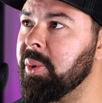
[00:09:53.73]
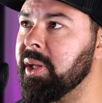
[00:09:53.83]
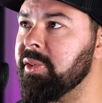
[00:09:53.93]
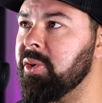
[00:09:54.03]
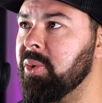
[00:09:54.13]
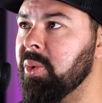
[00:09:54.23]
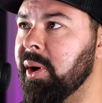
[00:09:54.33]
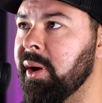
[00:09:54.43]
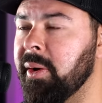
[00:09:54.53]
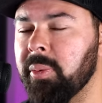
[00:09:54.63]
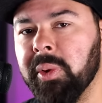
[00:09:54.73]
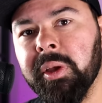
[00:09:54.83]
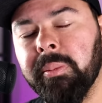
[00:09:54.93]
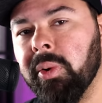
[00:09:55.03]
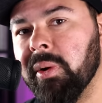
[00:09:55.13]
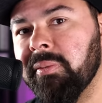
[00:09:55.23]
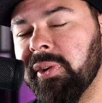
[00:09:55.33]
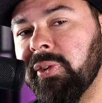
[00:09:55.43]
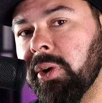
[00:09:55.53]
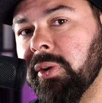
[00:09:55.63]
We'll get to a really
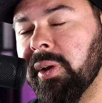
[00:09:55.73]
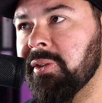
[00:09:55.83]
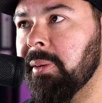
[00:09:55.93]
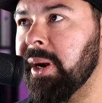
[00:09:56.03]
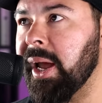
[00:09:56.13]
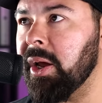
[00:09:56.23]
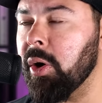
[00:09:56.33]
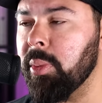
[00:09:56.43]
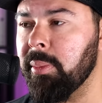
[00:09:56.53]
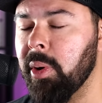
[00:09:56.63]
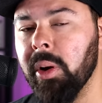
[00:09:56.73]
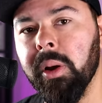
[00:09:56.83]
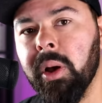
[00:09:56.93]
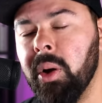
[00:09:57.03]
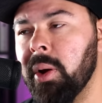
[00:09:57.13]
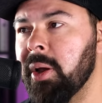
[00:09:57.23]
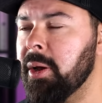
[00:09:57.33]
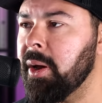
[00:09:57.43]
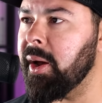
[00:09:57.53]
important visitor that's coming to Ann Arbor tomorrow.